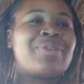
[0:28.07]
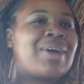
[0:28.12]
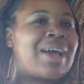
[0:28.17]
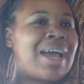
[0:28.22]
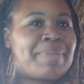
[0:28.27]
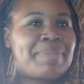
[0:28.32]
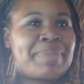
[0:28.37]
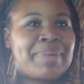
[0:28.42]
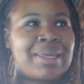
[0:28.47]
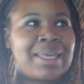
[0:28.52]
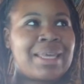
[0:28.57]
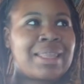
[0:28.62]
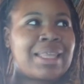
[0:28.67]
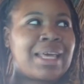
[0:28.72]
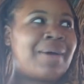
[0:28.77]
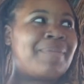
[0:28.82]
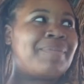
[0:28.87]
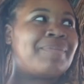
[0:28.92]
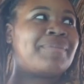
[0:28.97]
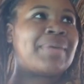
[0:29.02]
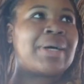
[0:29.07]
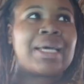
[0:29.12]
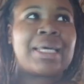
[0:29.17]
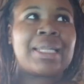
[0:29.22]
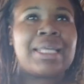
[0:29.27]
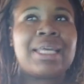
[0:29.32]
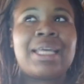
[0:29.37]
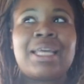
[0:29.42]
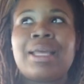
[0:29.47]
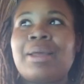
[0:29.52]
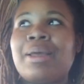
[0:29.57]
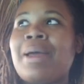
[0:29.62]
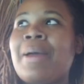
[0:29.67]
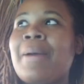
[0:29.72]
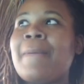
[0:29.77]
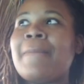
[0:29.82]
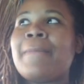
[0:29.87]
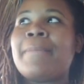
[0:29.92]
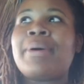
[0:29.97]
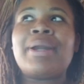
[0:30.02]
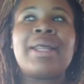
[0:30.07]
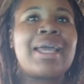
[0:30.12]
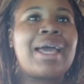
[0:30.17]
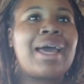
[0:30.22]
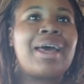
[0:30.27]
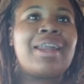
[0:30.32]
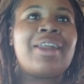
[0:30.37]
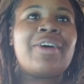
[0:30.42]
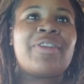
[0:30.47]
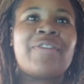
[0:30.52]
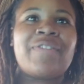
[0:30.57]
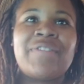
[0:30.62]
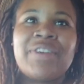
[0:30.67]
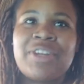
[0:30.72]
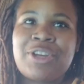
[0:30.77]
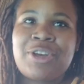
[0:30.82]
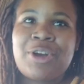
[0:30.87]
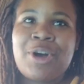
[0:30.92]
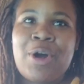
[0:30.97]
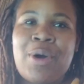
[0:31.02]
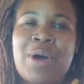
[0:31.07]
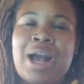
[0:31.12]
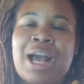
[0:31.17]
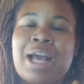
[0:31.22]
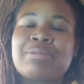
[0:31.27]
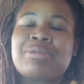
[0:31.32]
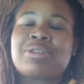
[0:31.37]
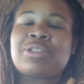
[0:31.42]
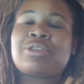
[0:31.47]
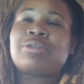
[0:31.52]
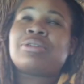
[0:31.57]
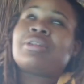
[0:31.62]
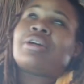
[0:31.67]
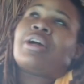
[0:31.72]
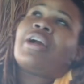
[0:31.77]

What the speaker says: so happy that I'm finally putting out another video. I'm so